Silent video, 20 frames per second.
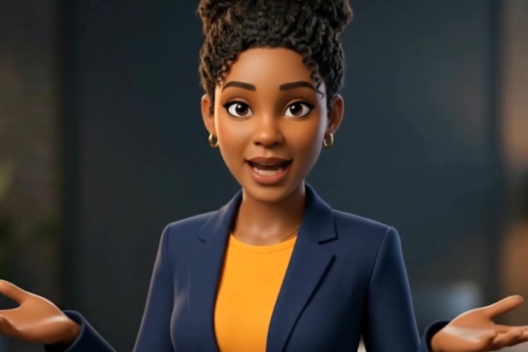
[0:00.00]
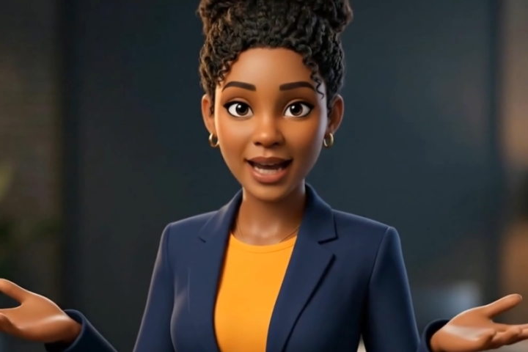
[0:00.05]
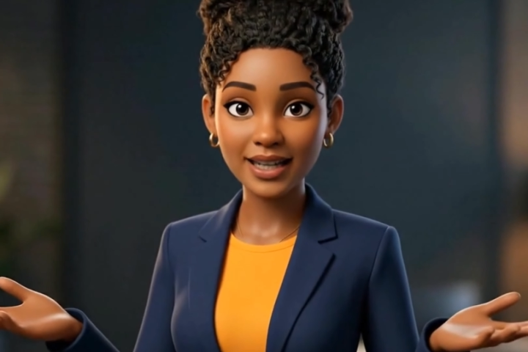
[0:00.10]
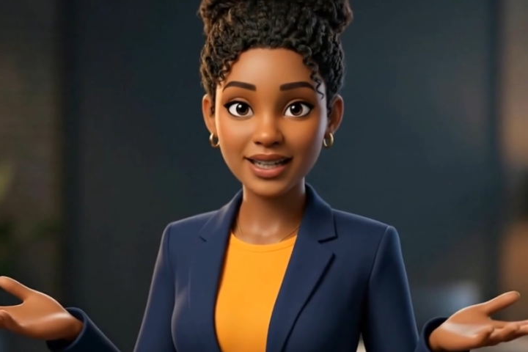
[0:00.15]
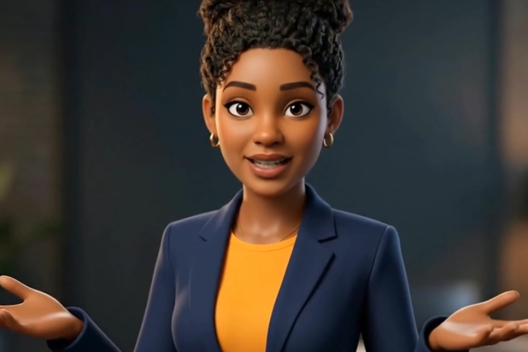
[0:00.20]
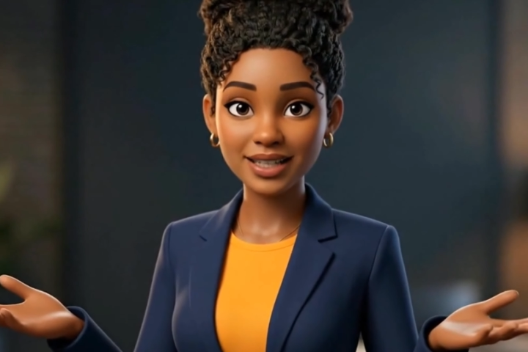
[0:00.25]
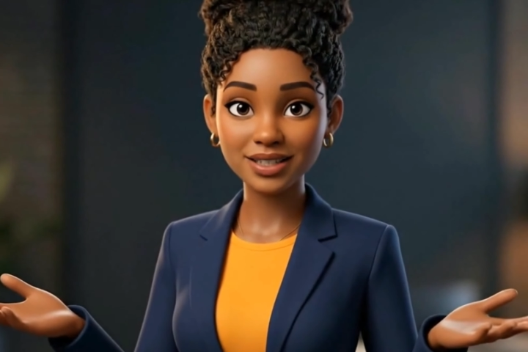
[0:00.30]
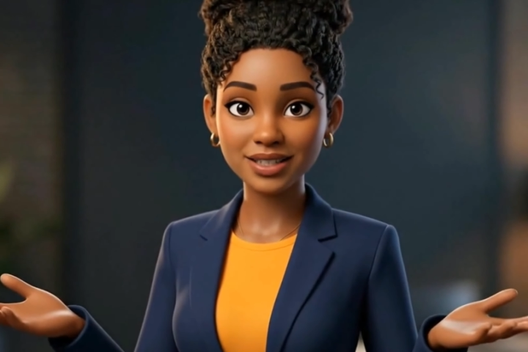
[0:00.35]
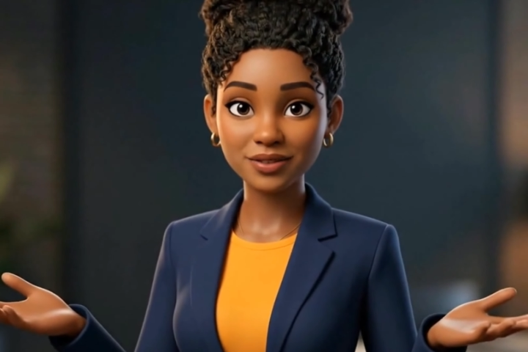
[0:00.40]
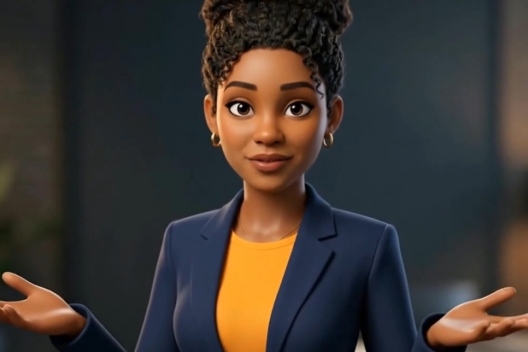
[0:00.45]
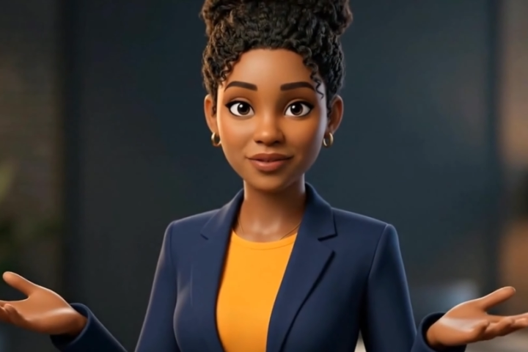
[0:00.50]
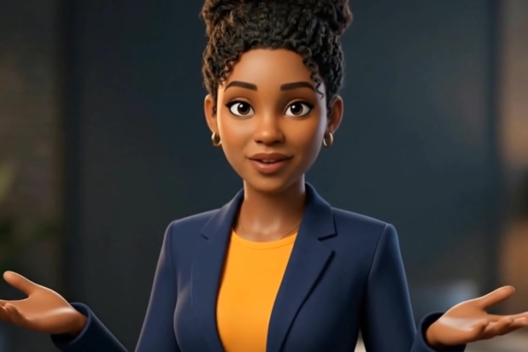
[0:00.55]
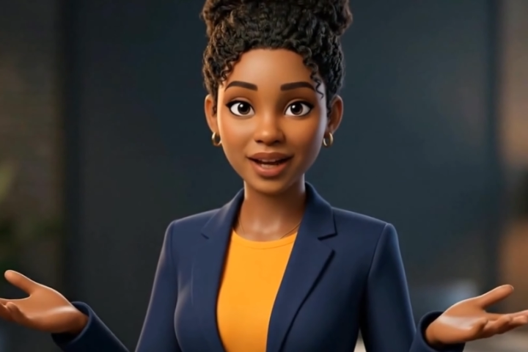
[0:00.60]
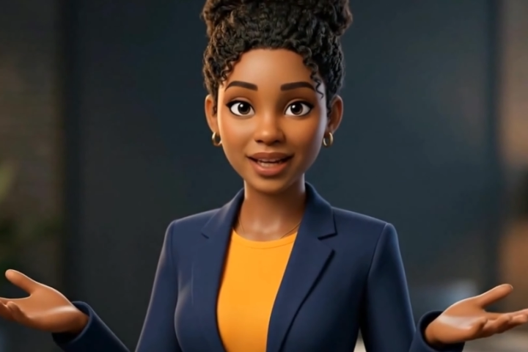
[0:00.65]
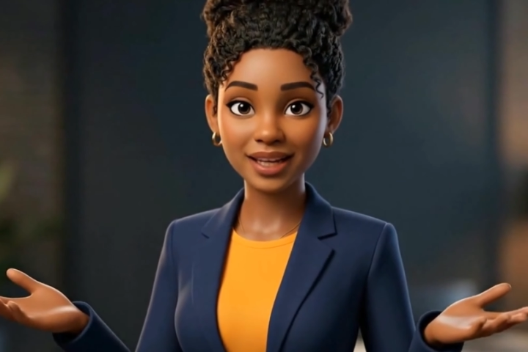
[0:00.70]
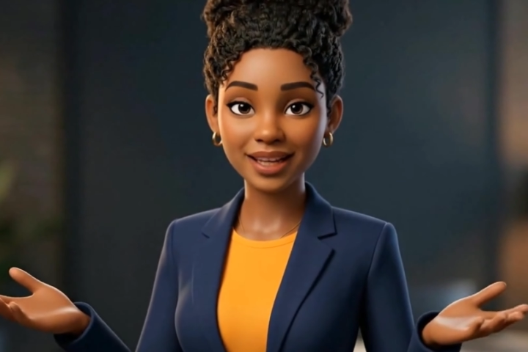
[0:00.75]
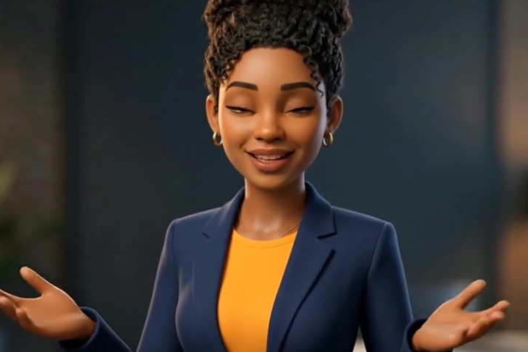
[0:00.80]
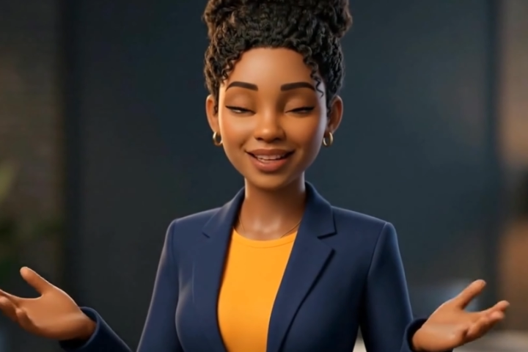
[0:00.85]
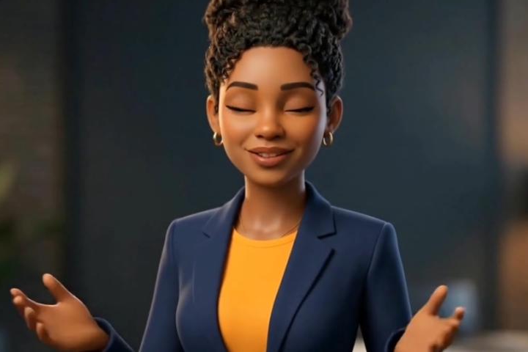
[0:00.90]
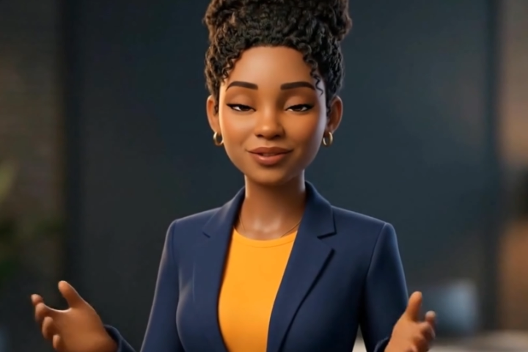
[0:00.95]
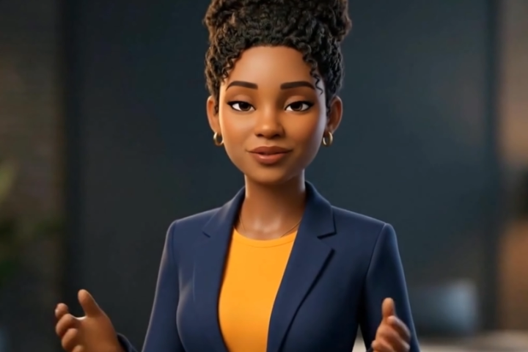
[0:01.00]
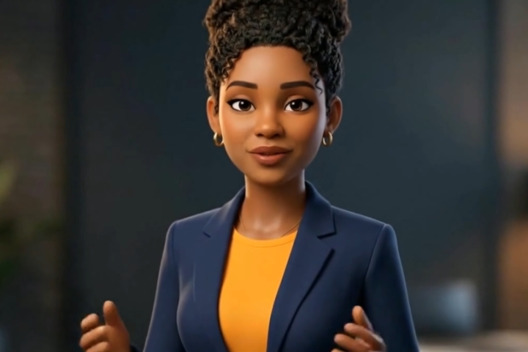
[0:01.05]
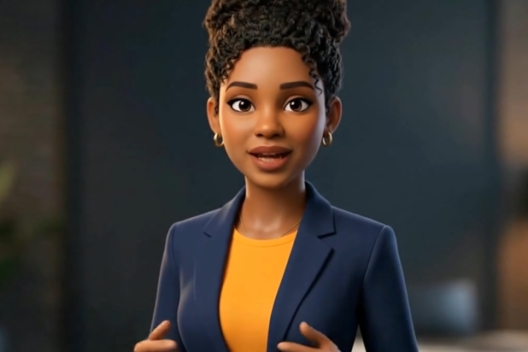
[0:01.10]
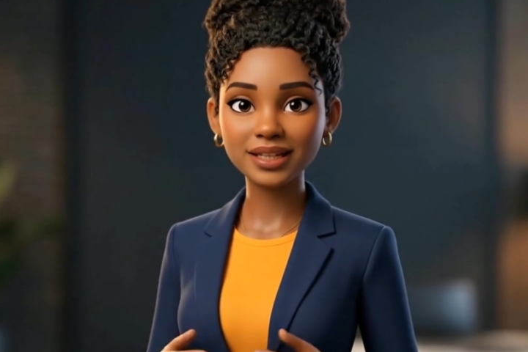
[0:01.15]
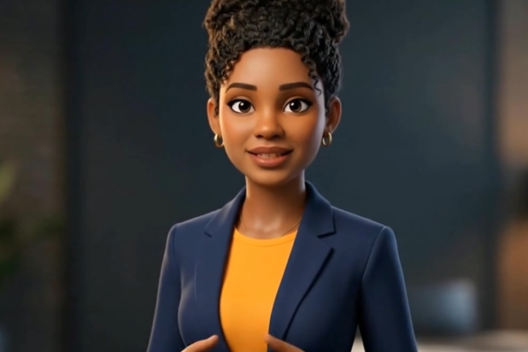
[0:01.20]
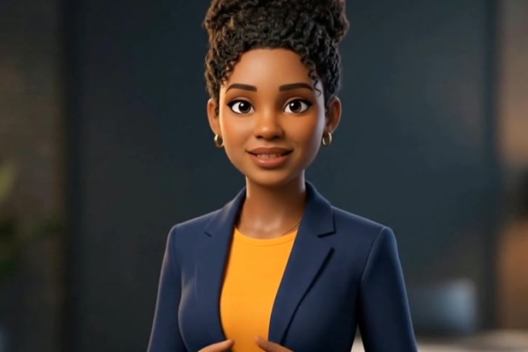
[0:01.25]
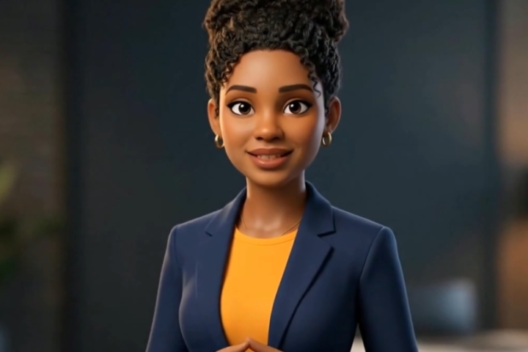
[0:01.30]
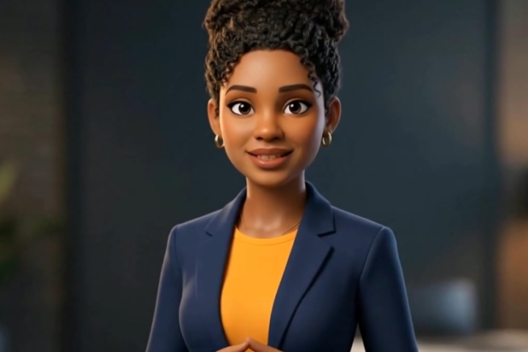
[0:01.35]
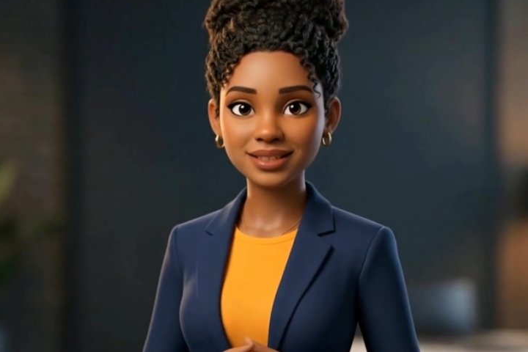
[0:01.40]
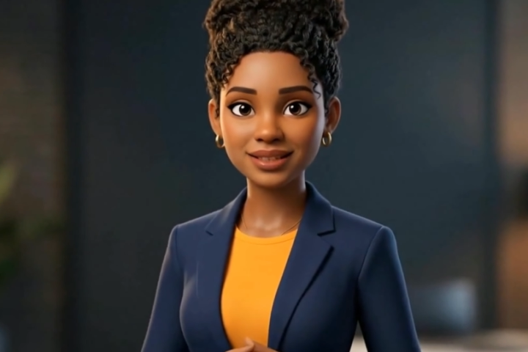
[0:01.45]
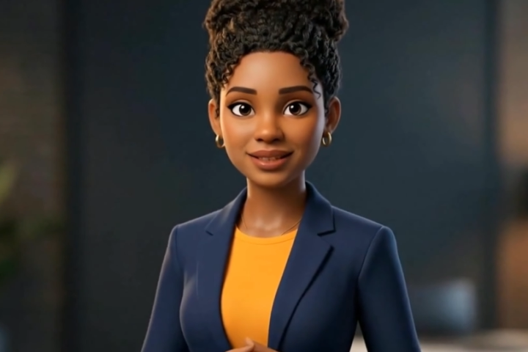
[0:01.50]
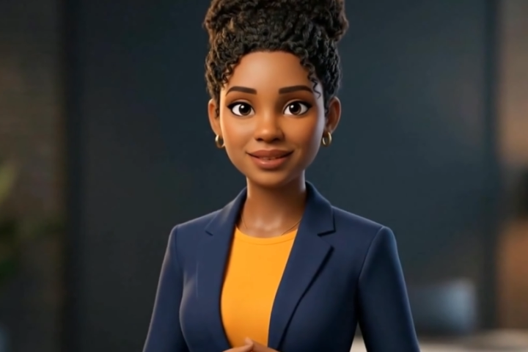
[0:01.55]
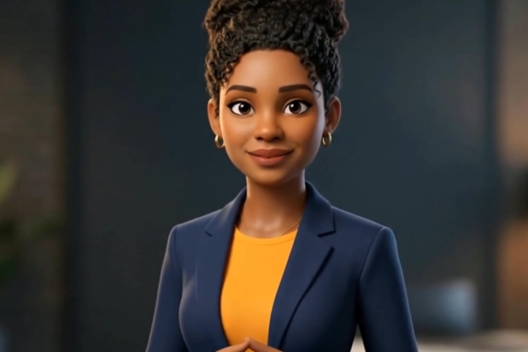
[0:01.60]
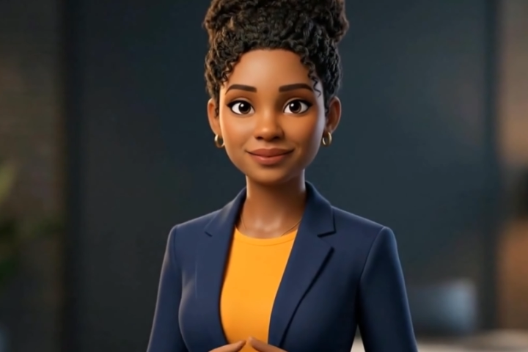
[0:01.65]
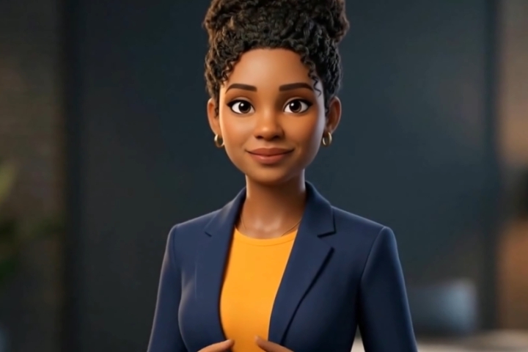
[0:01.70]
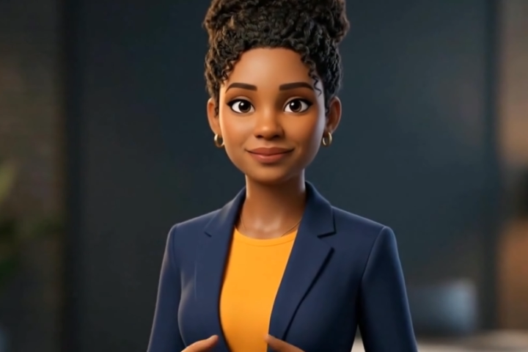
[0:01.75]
identify a threat.